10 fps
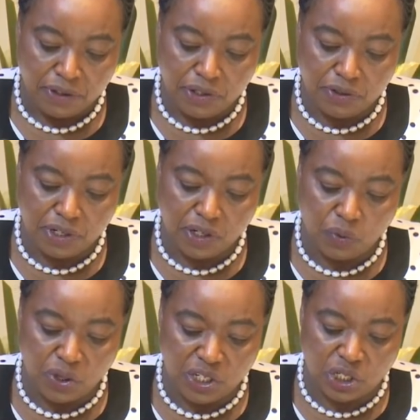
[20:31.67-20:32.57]

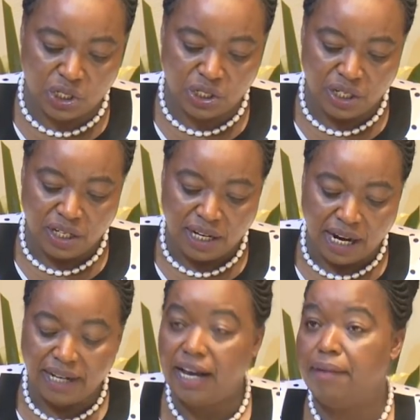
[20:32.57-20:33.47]
during which
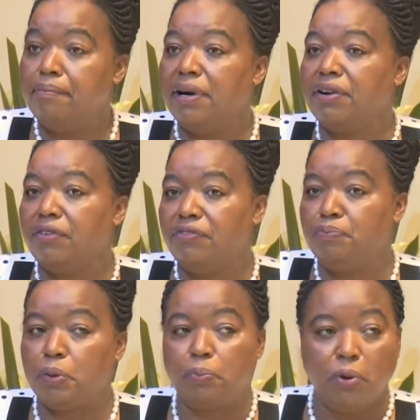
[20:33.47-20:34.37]
a number
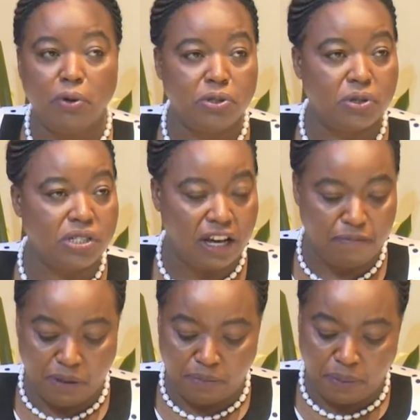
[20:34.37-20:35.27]
of proposals
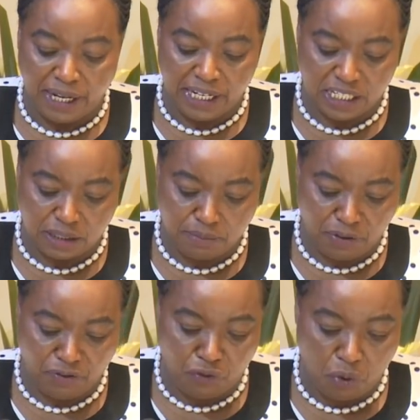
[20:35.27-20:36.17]
have been placed
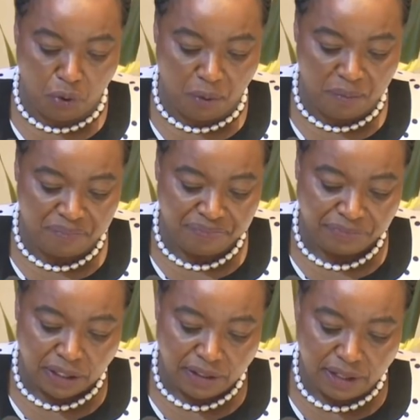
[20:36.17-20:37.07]
before
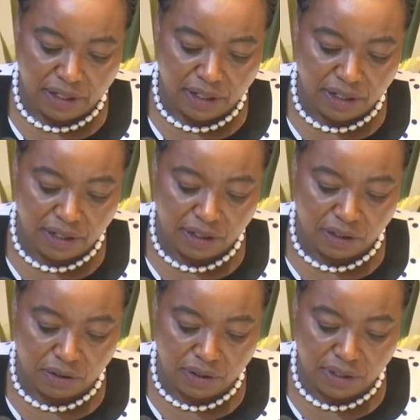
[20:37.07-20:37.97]
the,
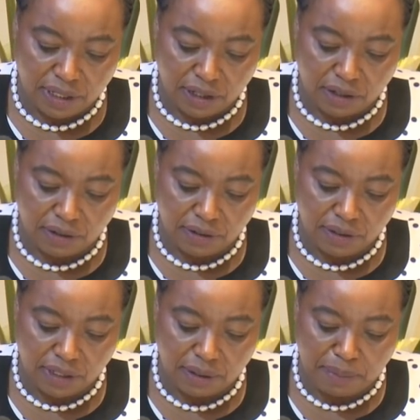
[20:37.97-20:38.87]

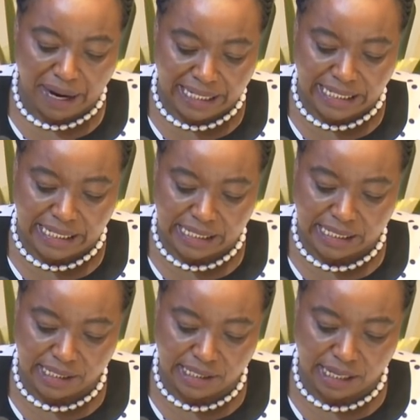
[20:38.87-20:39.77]
the, the
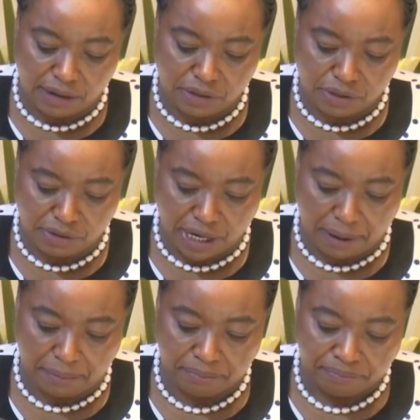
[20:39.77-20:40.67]
parties in South
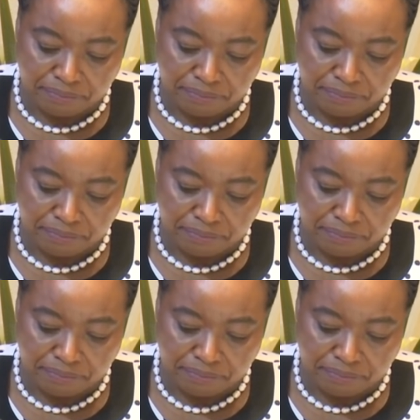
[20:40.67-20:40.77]
Sudan.